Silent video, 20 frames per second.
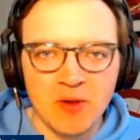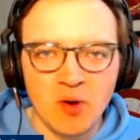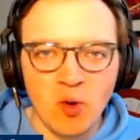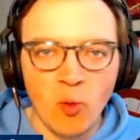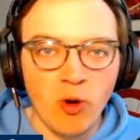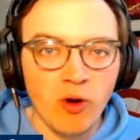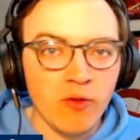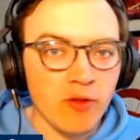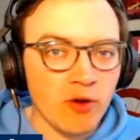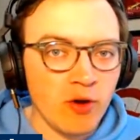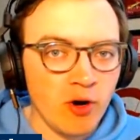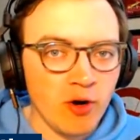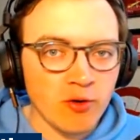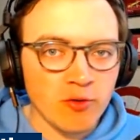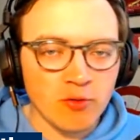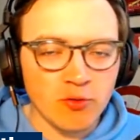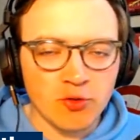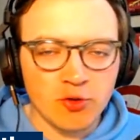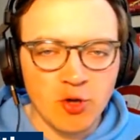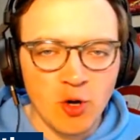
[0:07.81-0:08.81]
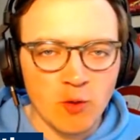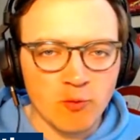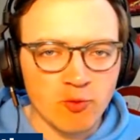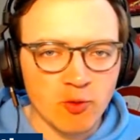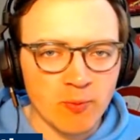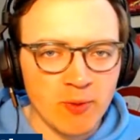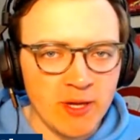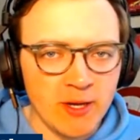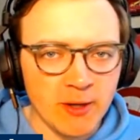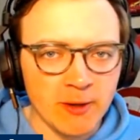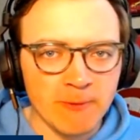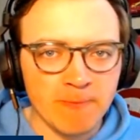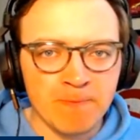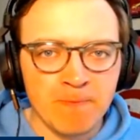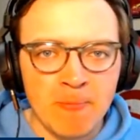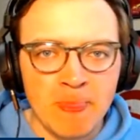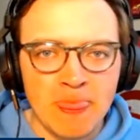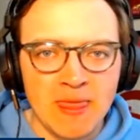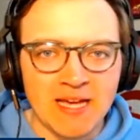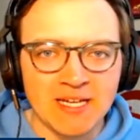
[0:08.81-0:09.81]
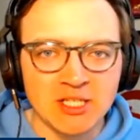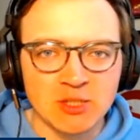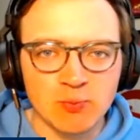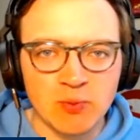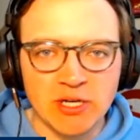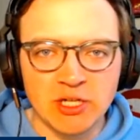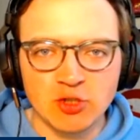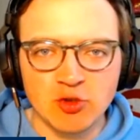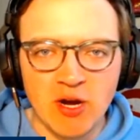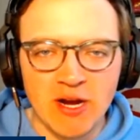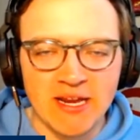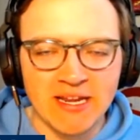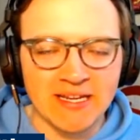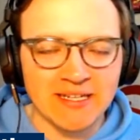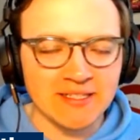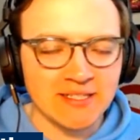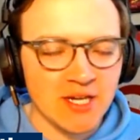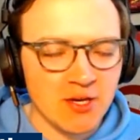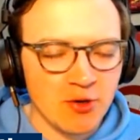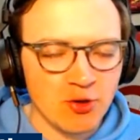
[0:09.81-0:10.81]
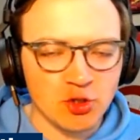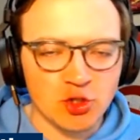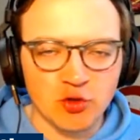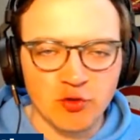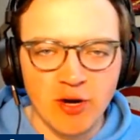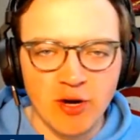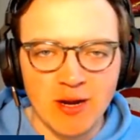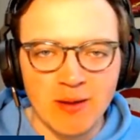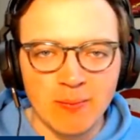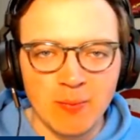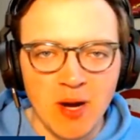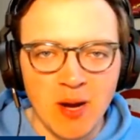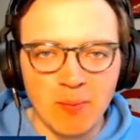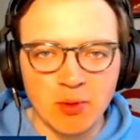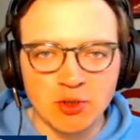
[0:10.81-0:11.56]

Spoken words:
Where do the Cardinals go from here as spring training continues to ramp up?